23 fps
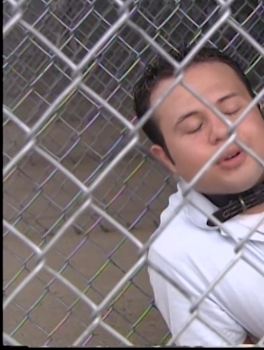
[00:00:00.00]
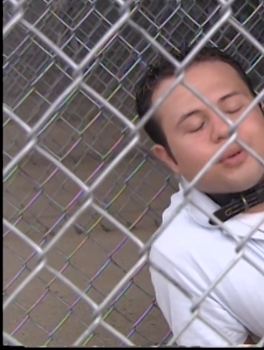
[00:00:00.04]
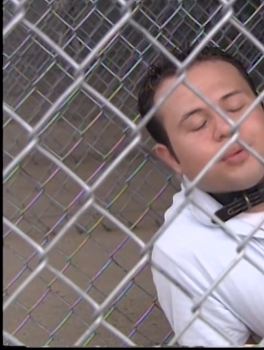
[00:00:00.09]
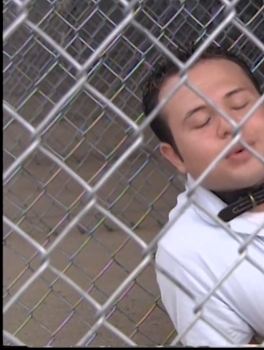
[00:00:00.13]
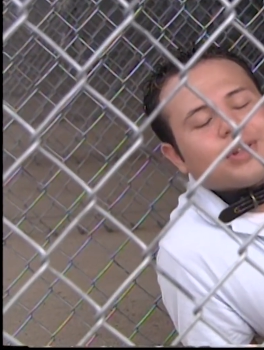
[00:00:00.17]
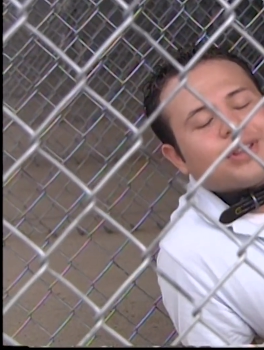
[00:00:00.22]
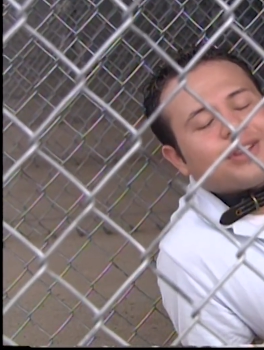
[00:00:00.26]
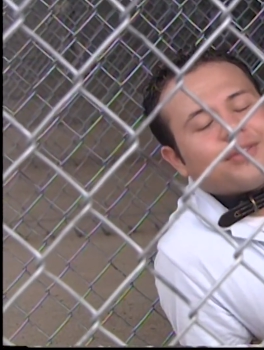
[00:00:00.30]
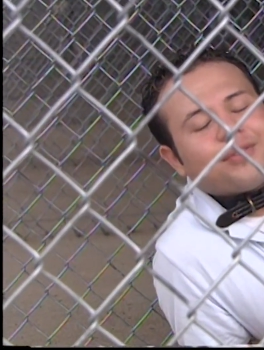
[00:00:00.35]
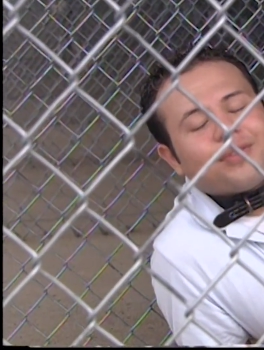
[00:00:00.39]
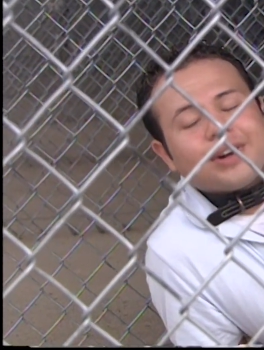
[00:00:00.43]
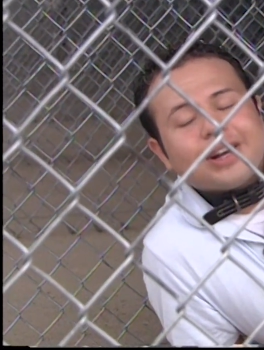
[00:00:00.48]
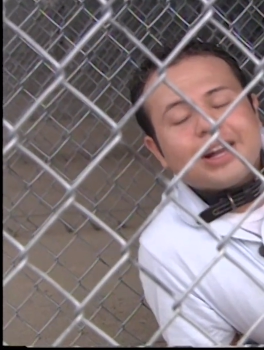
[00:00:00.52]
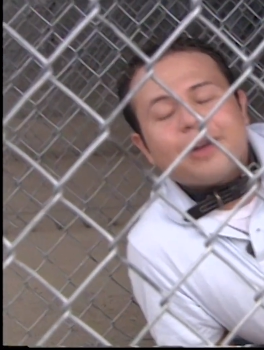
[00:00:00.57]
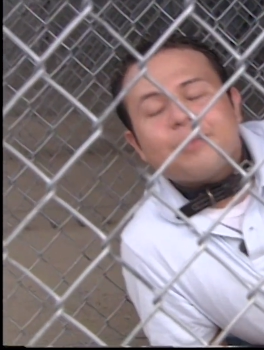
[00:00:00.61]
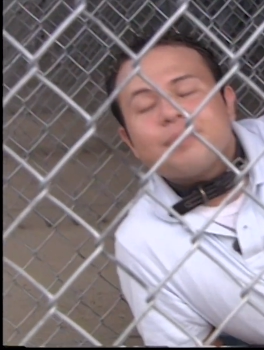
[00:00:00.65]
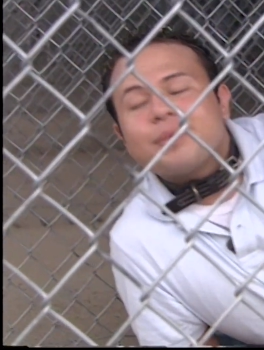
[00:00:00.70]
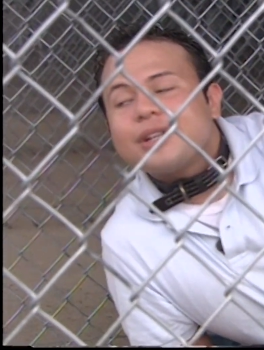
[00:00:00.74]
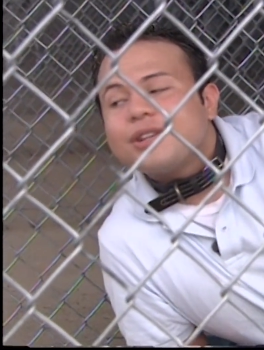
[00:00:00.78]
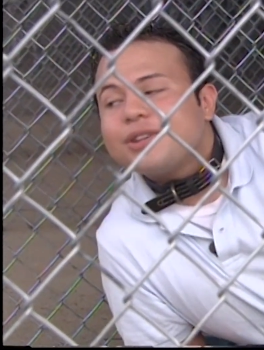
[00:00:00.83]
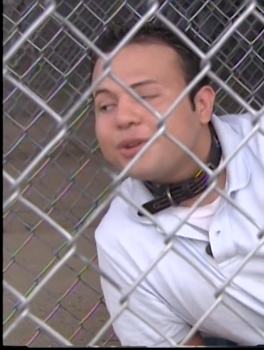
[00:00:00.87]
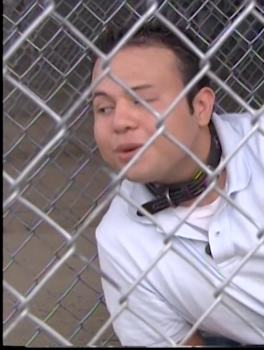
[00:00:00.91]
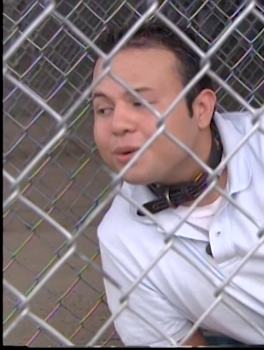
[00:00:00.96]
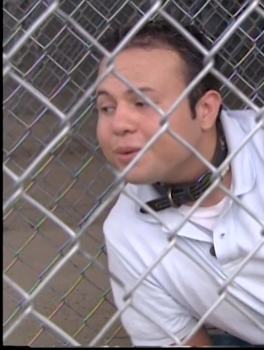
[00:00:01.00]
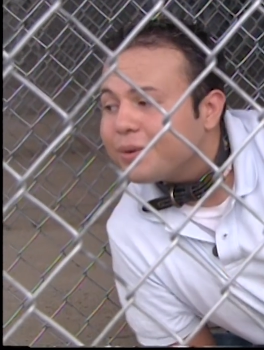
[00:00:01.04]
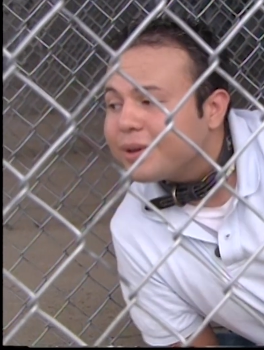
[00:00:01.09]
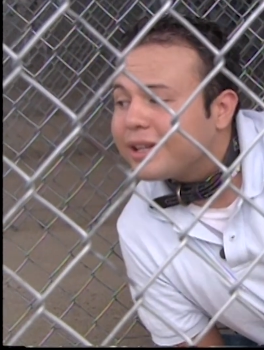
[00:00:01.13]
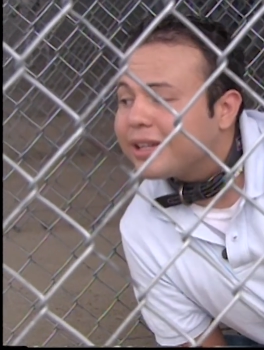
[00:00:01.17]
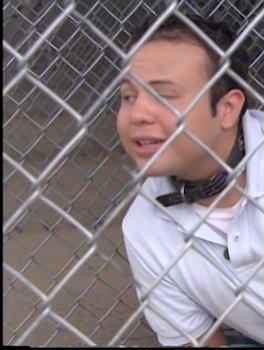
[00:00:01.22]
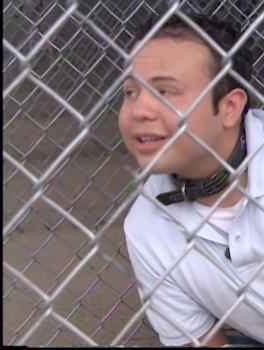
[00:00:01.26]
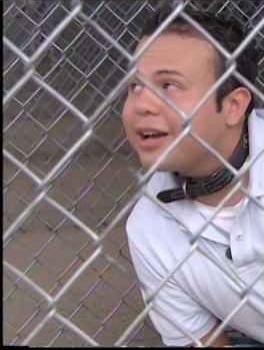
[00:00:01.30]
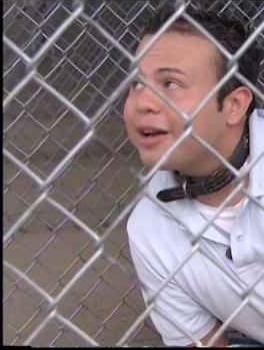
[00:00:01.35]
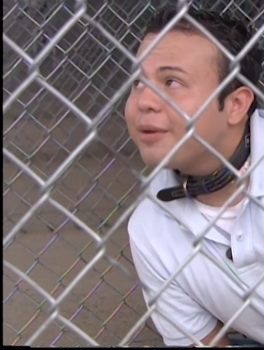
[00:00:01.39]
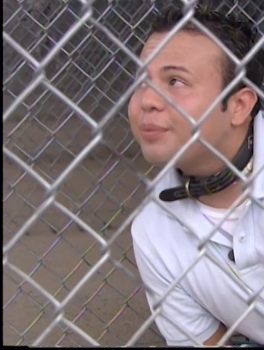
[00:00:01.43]
know what I've been
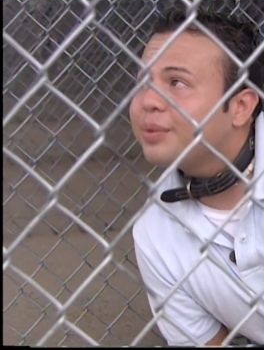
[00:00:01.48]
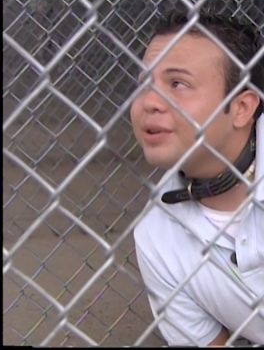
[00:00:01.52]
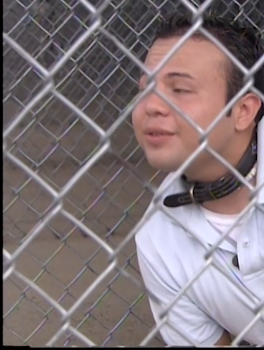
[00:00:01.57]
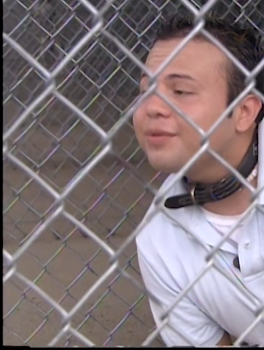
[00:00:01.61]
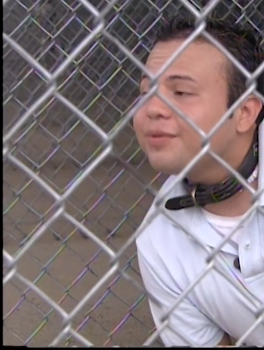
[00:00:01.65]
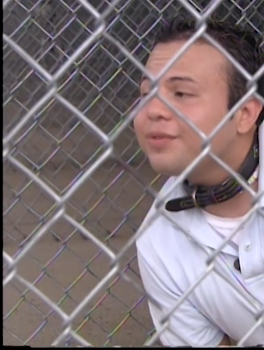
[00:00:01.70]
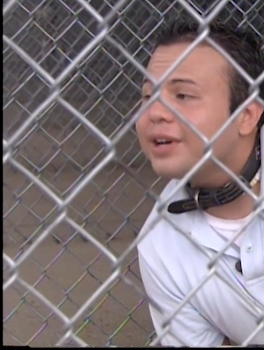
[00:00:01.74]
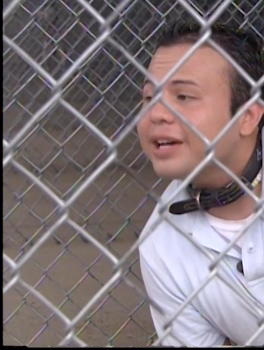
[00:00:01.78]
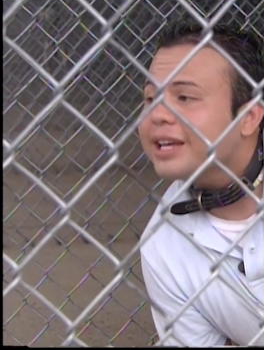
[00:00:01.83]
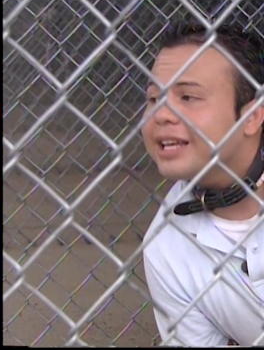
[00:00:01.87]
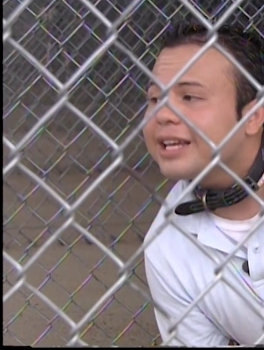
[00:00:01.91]
doing. I've been